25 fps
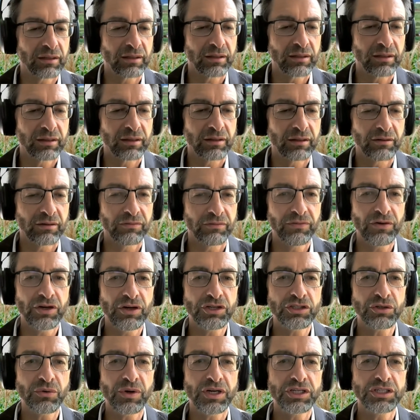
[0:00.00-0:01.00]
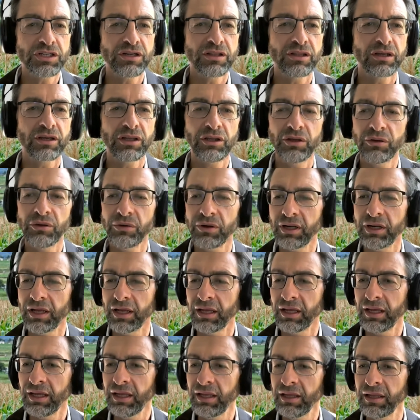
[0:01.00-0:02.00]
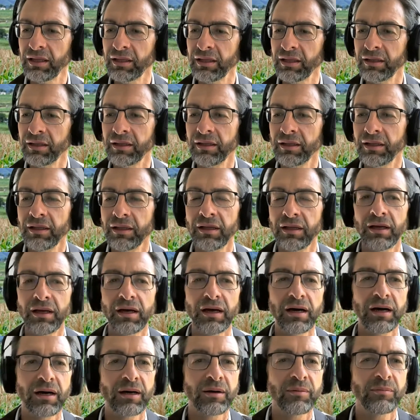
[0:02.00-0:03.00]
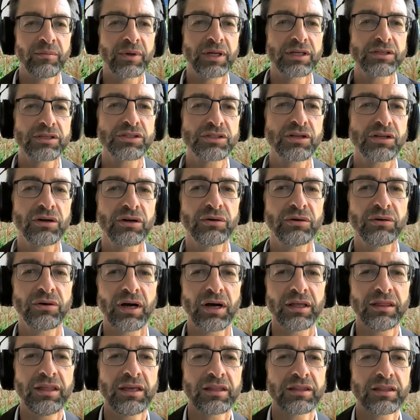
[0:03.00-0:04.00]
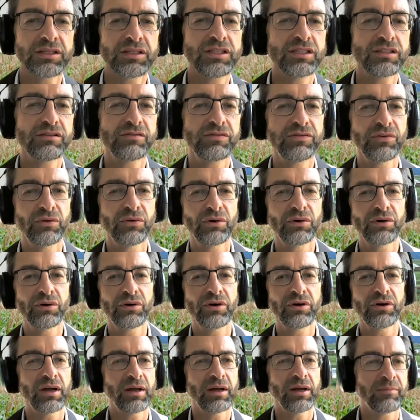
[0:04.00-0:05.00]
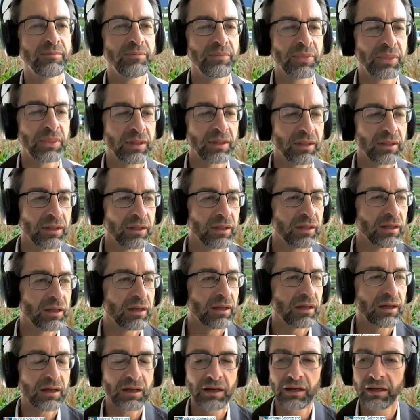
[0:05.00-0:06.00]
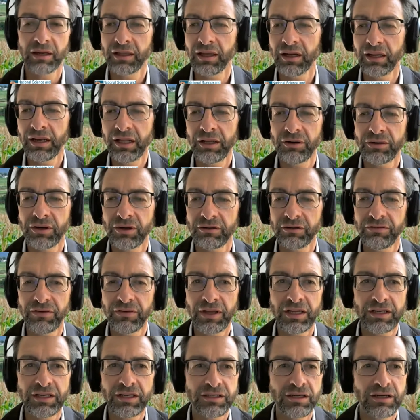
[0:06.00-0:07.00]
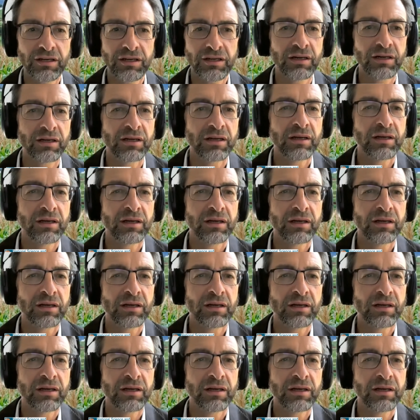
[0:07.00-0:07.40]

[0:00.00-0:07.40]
the first question in the Q&A. So I think this is for Jan-Hendrik Venter.